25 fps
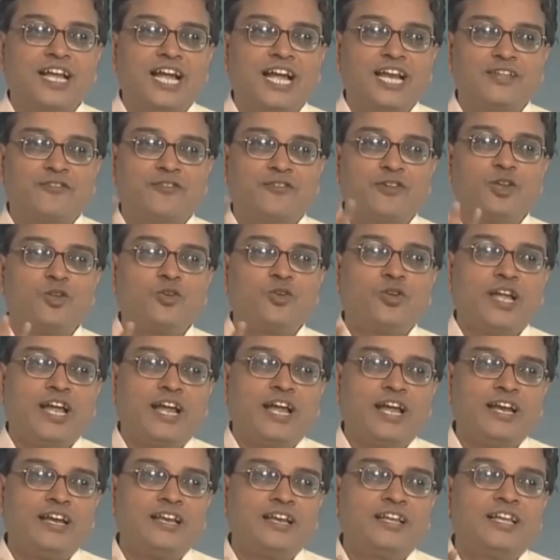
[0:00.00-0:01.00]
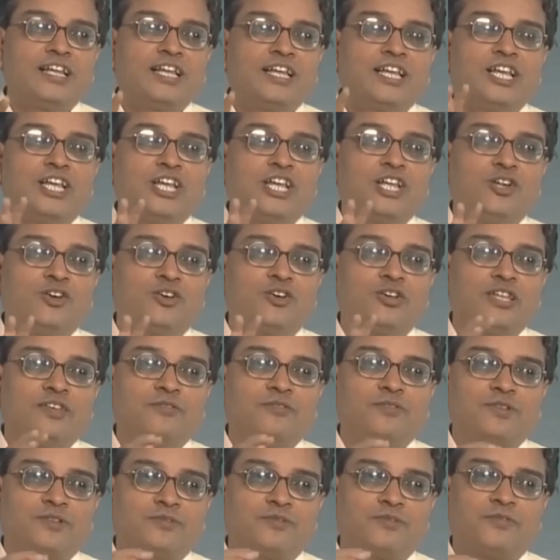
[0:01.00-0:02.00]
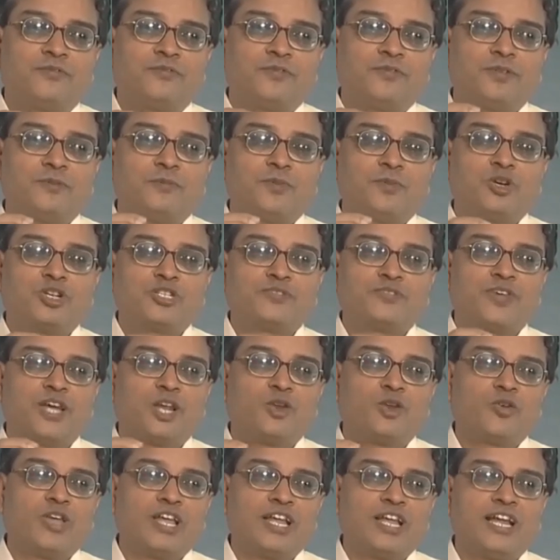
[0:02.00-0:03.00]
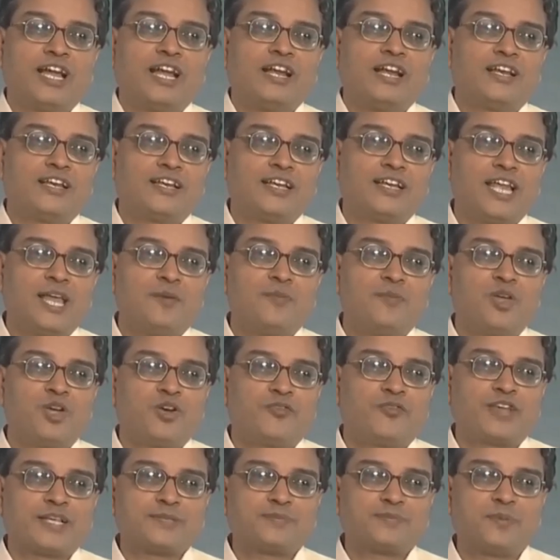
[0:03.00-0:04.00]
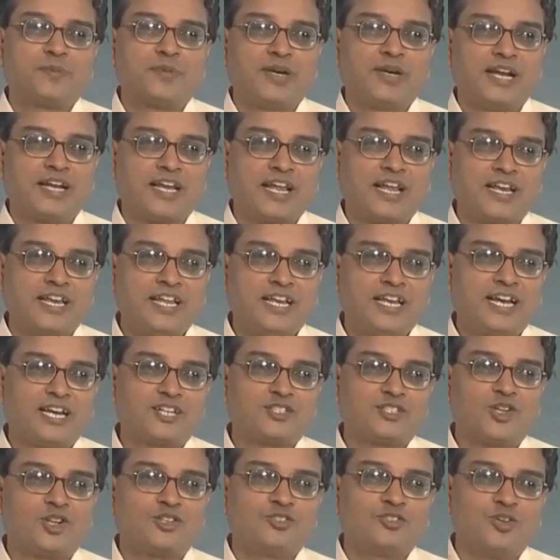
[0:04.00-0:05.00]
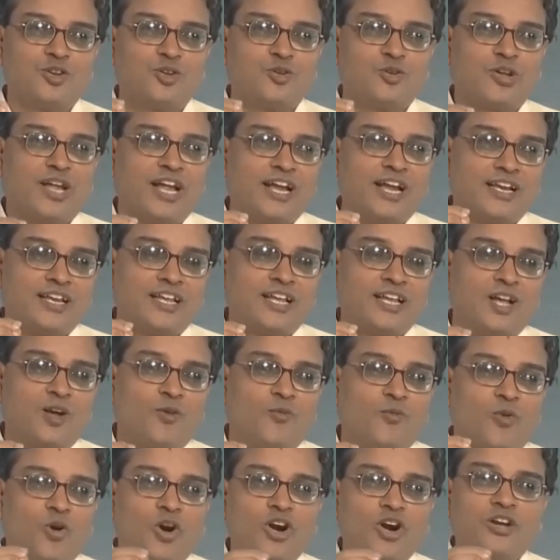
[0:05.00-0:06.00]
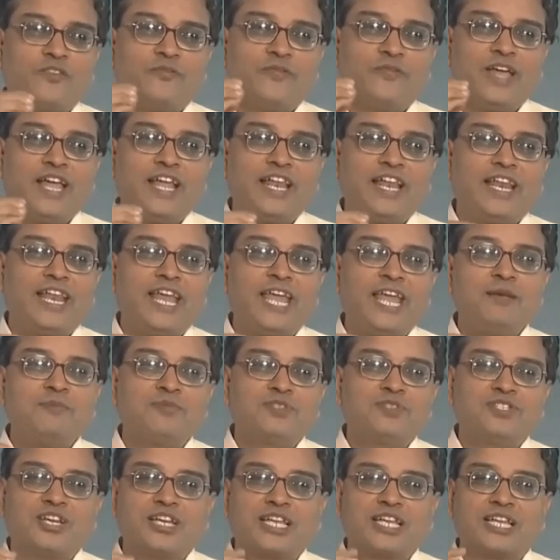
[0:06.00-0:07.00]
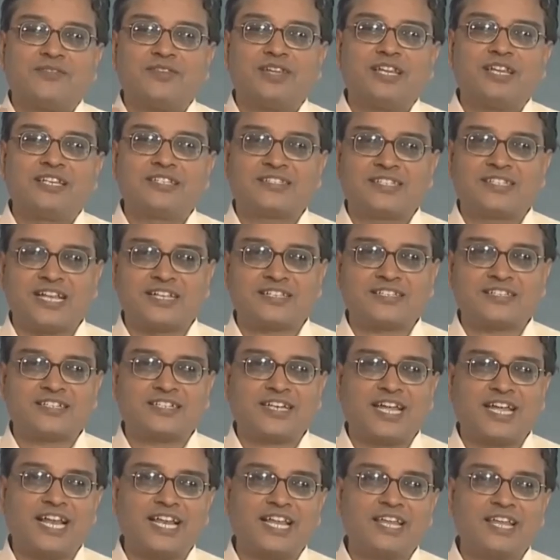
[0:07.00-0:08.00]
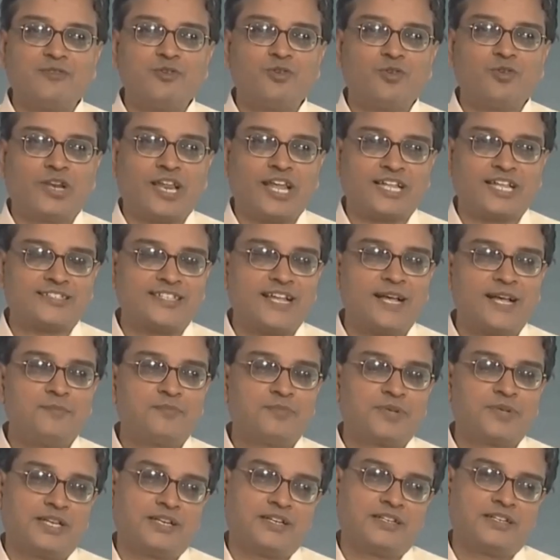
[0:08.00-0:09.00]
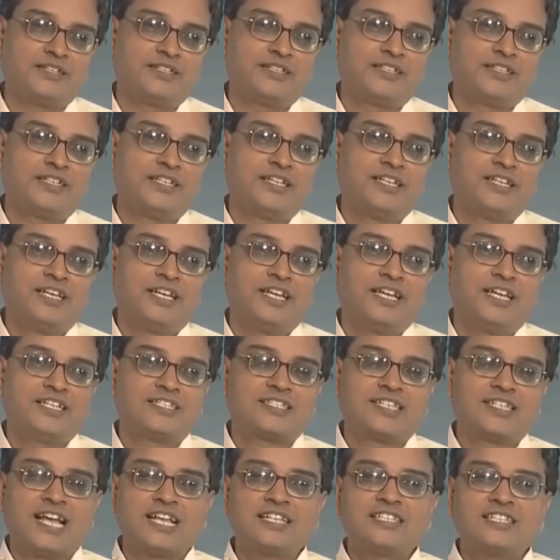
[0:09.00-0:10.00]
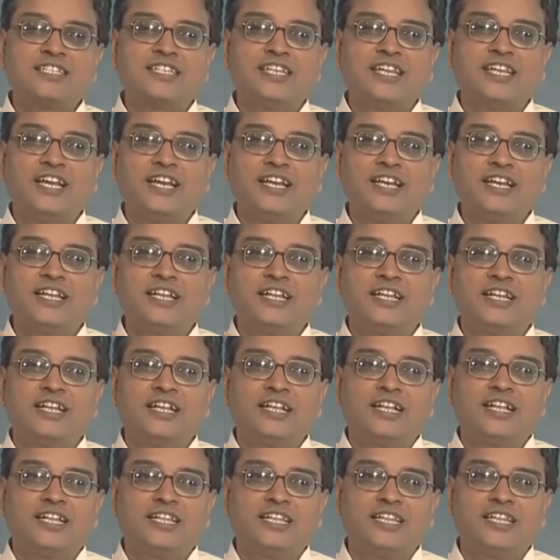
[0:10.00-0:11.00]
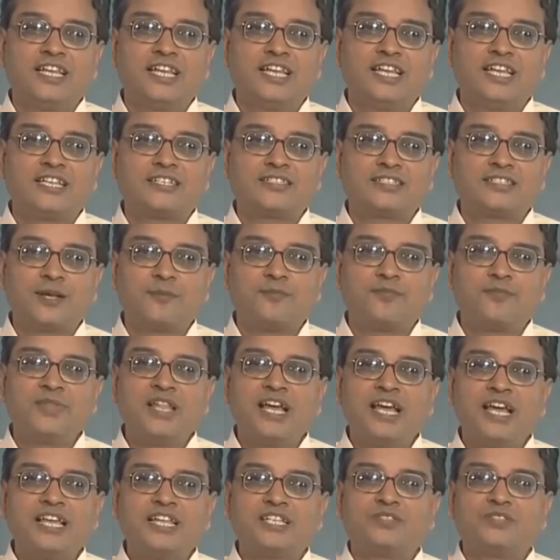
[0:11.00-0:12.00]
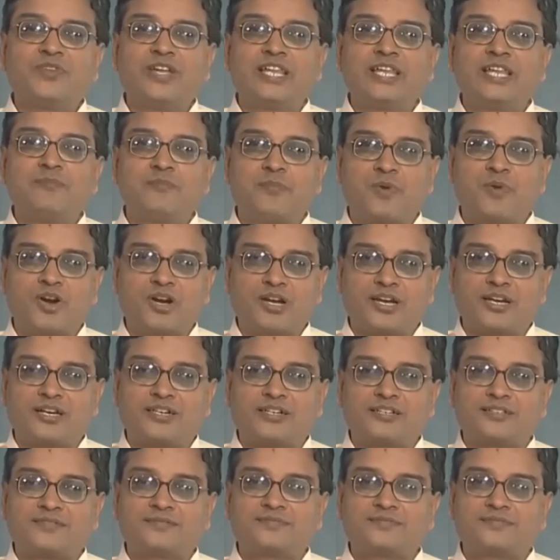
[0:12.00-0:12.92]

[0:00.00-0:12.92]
And if you look at you know if, because we are looking at naming of experimental technique, let us also look at what way names are given in Sanskrit. I will give you an example. In Sanskrit, the sabda is very important